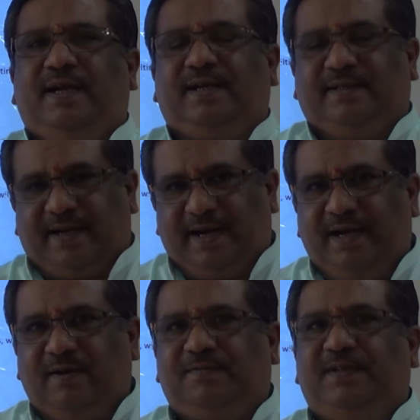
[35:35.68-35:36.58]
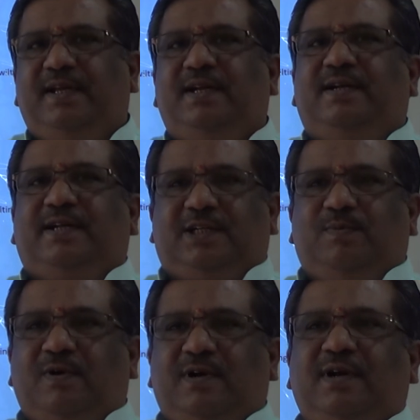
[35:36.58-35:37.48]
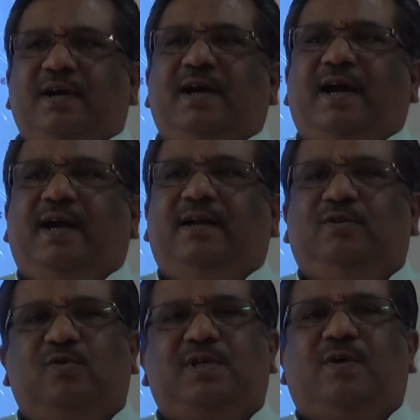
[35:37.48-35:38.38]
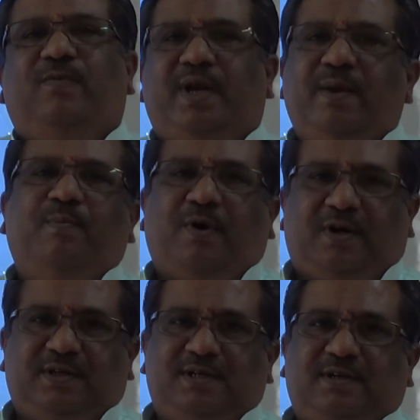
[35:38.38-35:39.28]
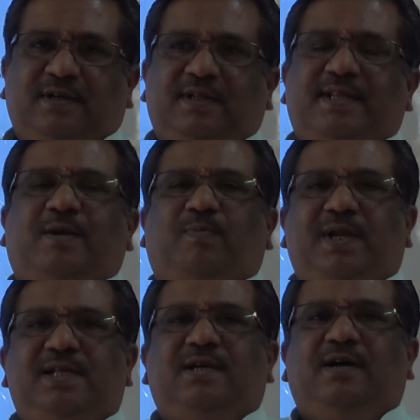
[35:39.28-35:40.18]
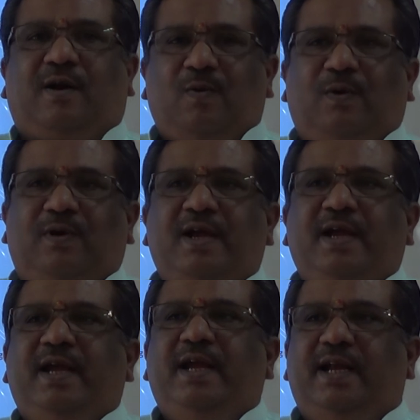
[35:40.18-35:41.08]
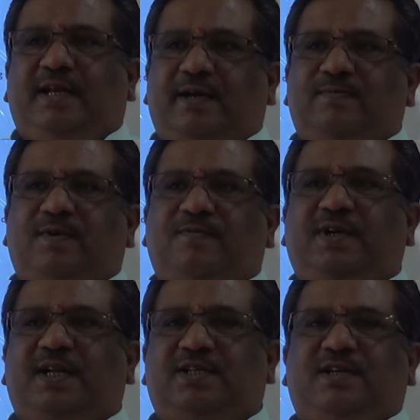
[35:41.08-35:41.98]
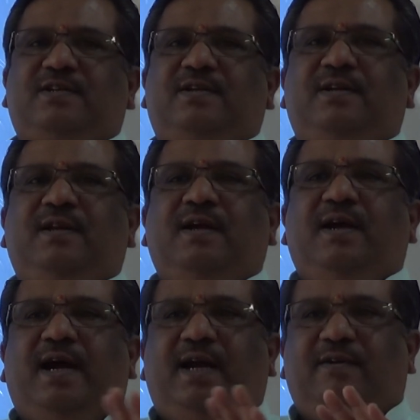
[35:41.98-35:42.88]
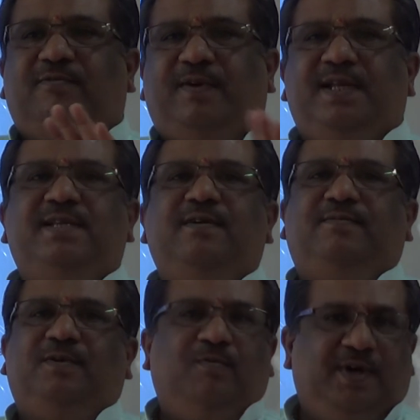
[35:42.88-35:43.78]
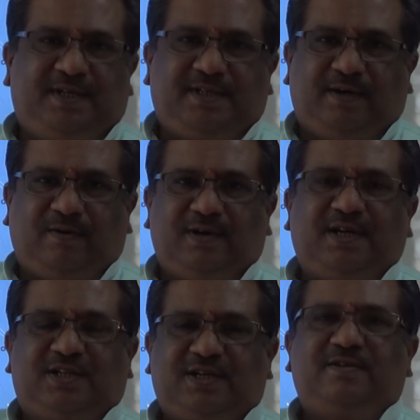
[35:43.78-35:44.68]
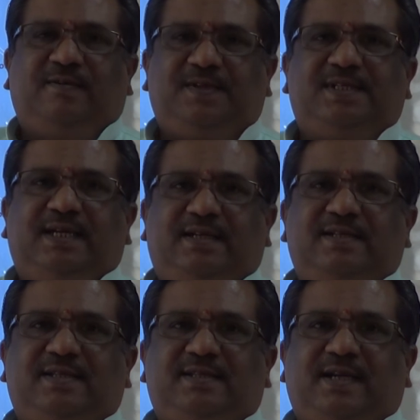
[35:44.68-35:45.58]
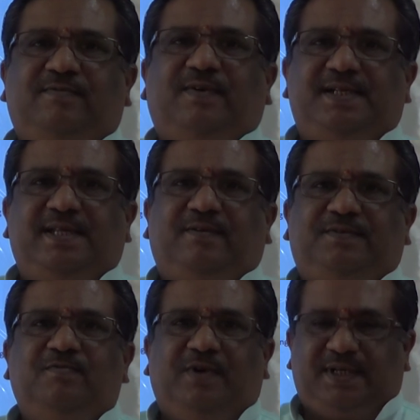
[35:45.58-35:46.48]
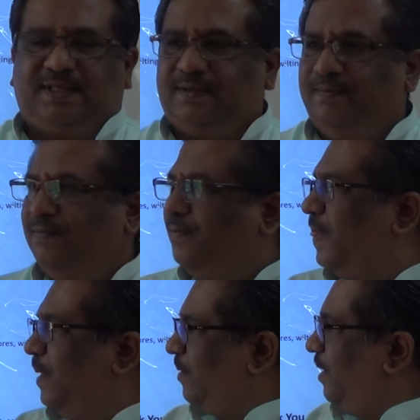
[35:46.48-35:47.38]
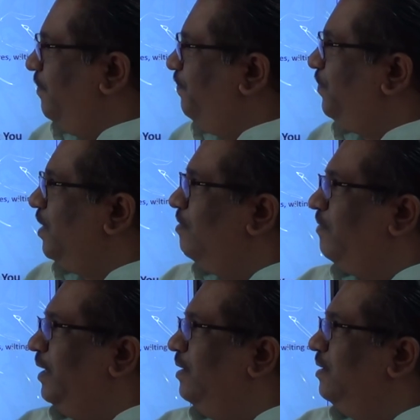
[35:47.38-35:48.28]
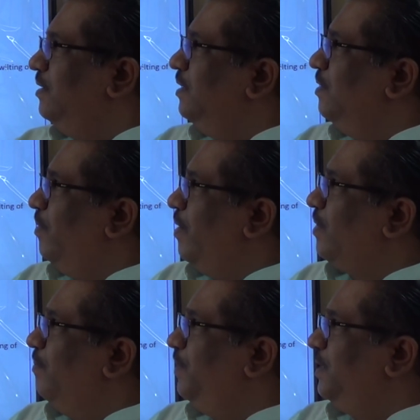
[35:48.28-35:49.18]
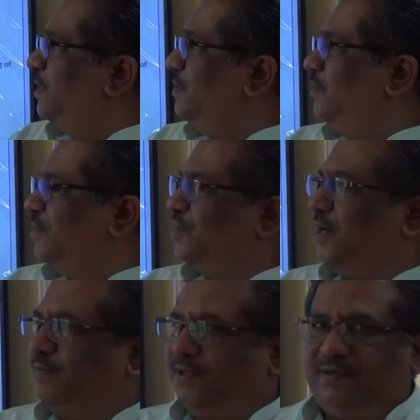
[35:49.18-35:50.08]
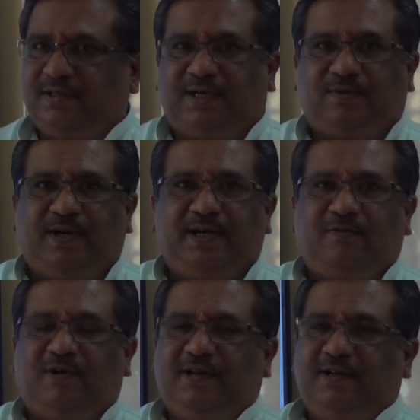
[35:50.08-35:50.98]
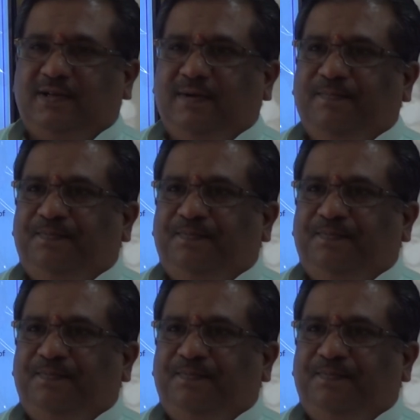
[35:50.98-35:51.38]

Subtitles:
the end of the textbook, and those are very important. That plays a role in terms of construction and phrasing of the words and all, construction of the sentences and phrasing of the words. Okay, fine. We have completed this chapter, control and coordination,